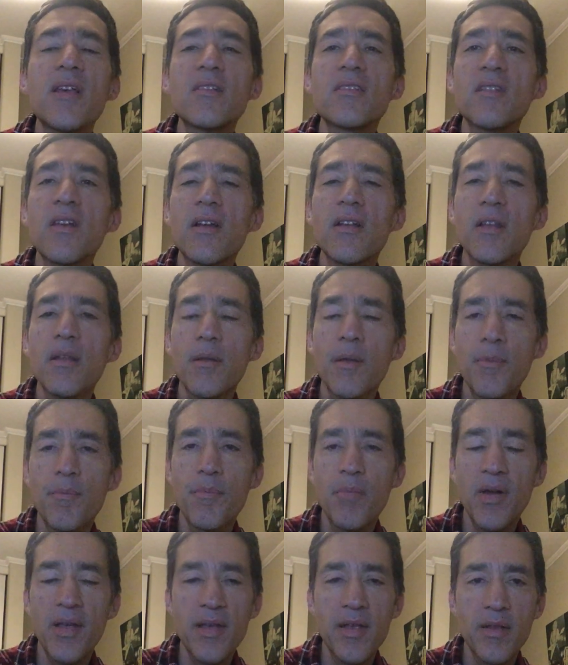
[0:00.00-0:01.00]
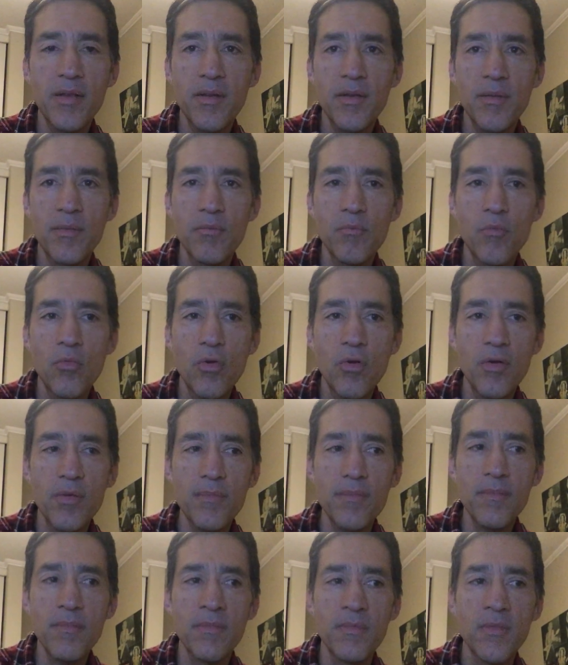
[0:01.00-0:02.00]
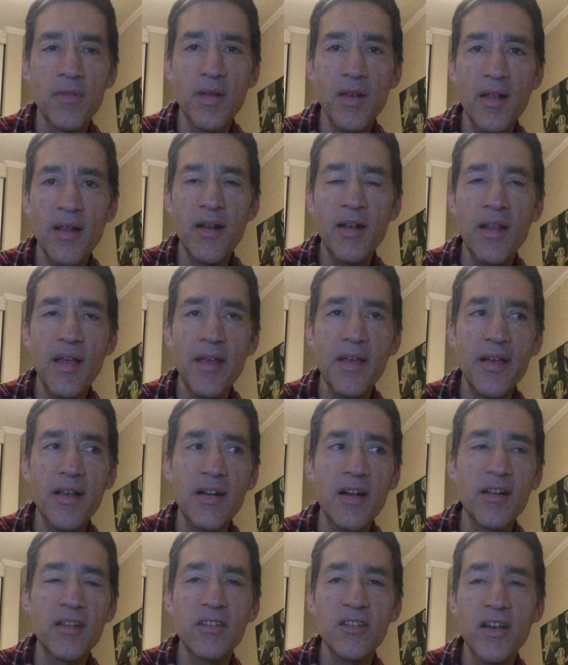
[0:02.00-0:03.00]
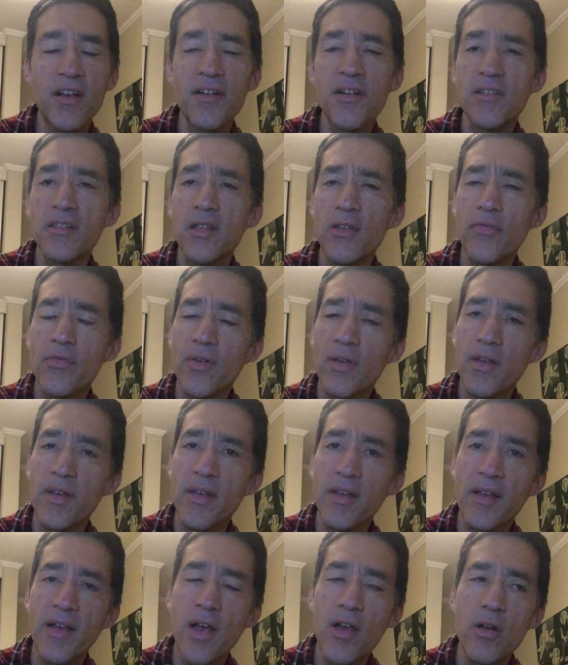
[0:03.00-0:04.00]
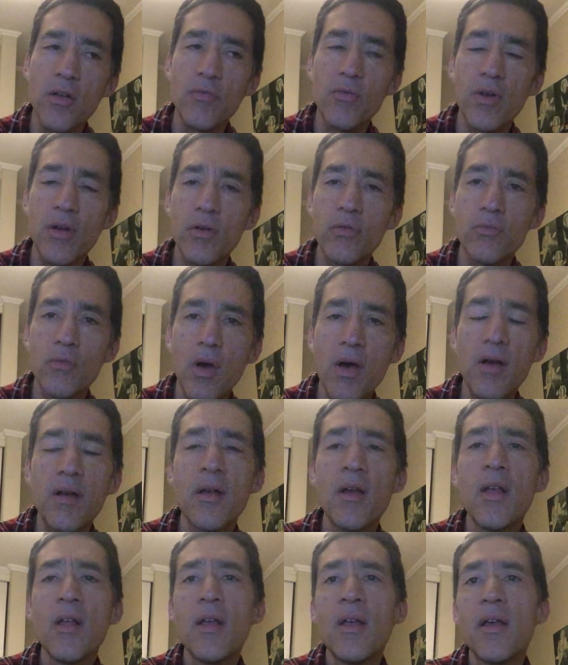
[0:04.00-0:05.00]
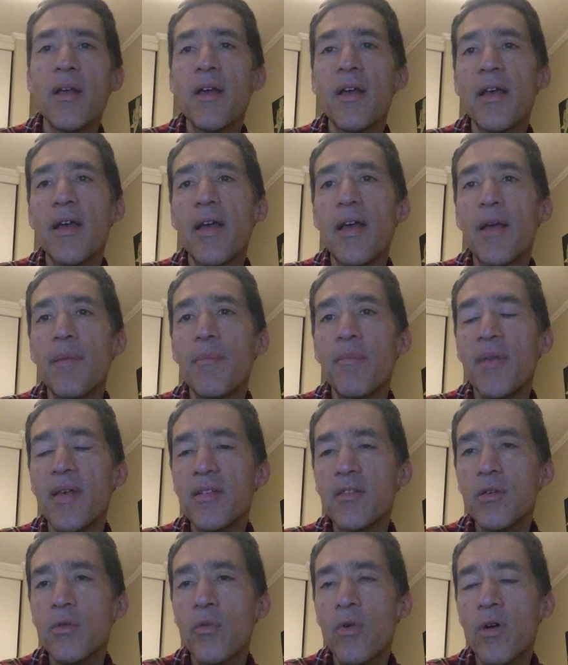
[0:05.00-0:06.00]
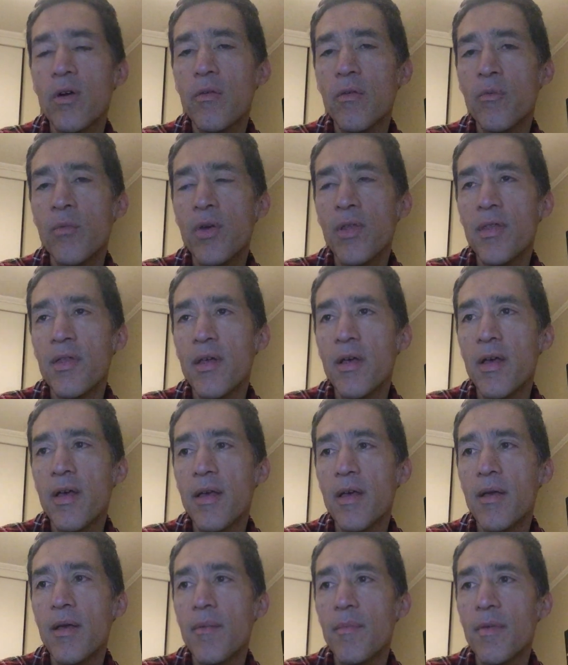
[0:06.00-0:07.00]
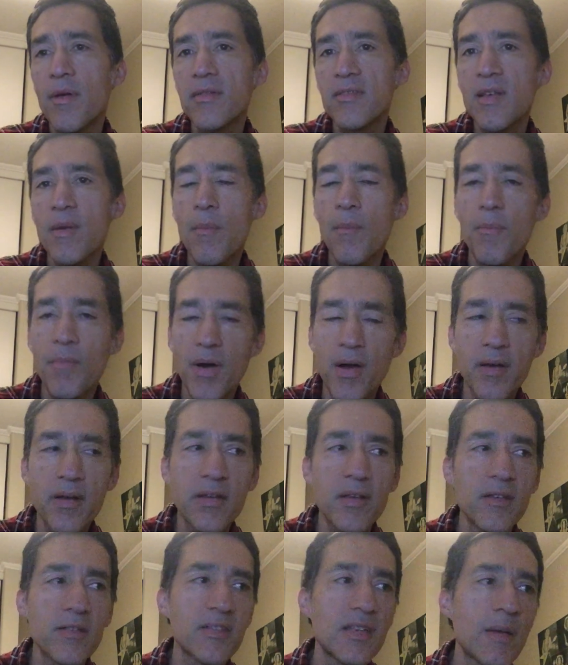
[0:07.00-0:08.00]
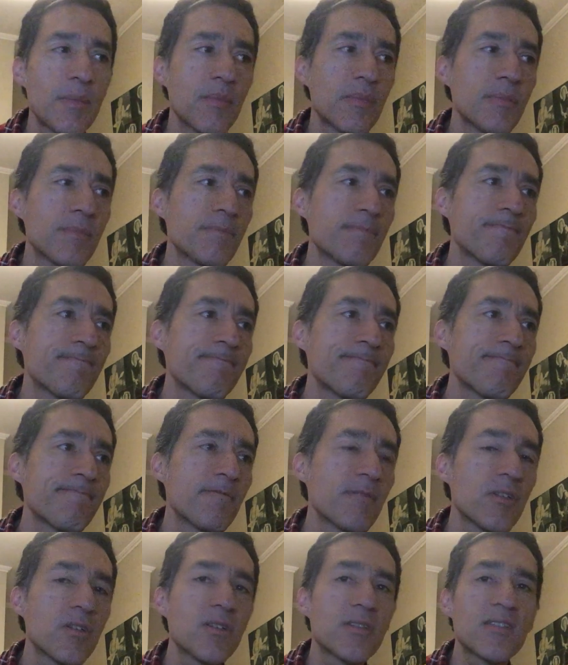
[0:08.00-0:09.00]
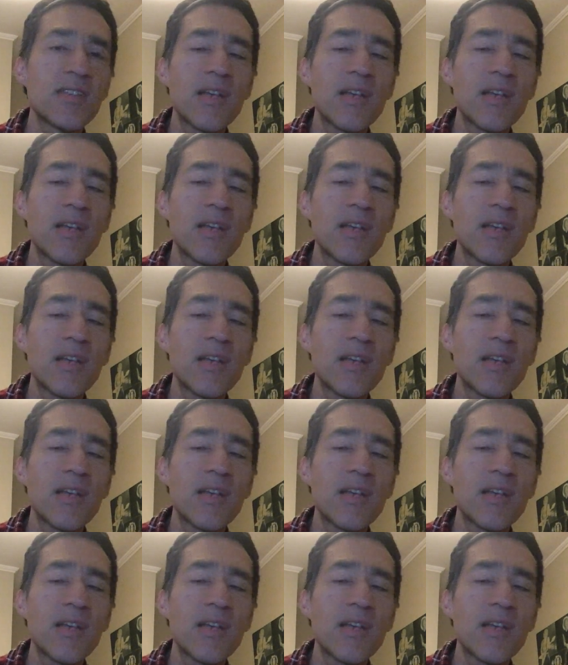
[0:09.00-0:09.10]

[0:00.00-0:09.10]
started playing more like an alternative kind of a rock mixed with some punk, some